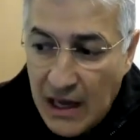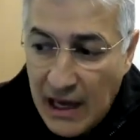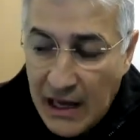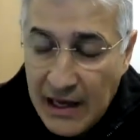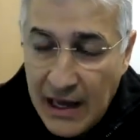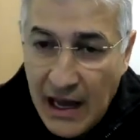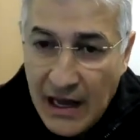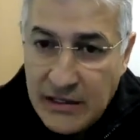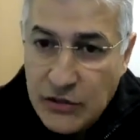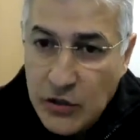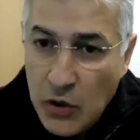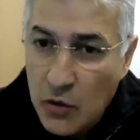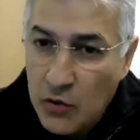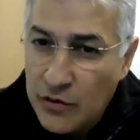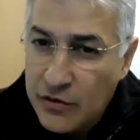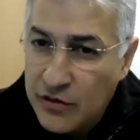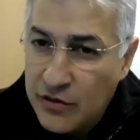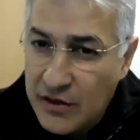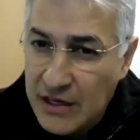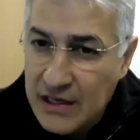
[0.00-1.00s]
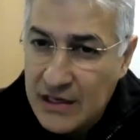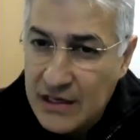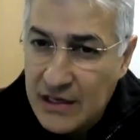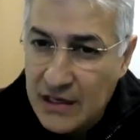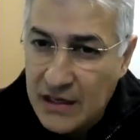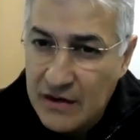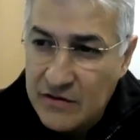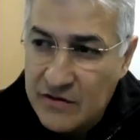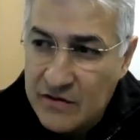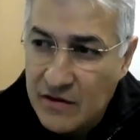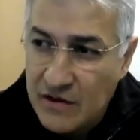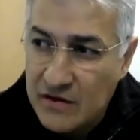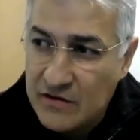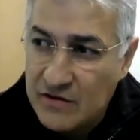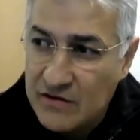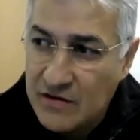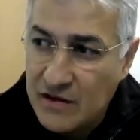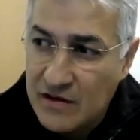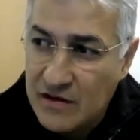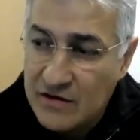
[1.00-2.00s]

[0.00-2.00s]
I don't think is